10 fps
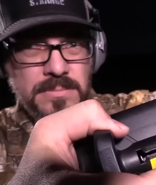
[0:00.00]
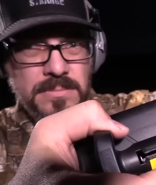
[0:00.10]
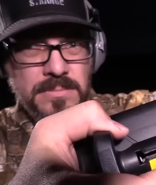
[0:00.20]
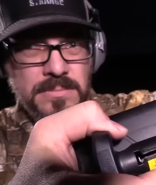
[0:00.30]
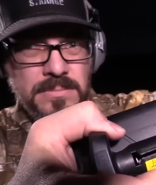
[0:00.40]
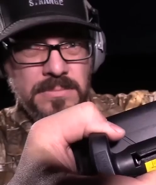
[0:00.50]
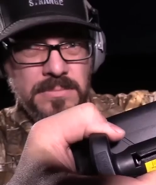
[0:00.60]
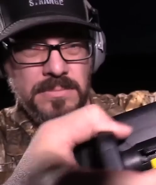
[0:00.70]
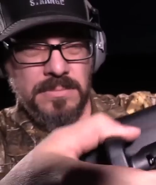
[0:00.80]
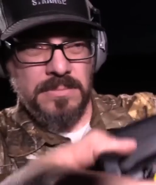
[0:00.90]

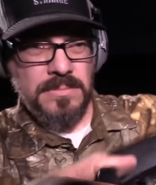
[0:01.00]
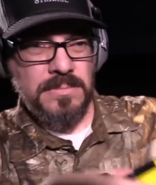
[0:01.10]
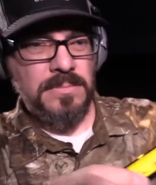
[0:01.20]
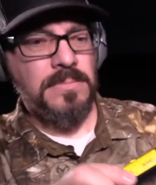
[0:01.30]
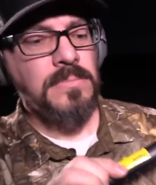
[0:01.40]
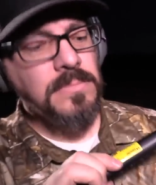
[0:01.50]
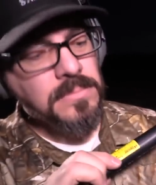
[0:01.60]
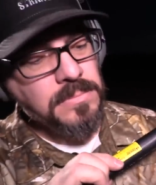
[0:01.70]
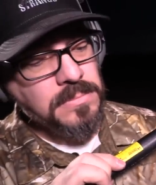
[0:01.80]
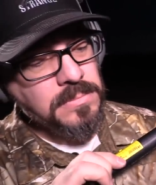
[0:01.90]

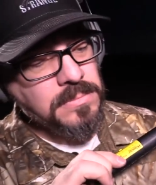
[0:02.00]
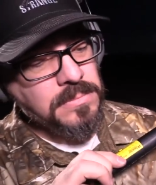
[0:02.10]
(silence)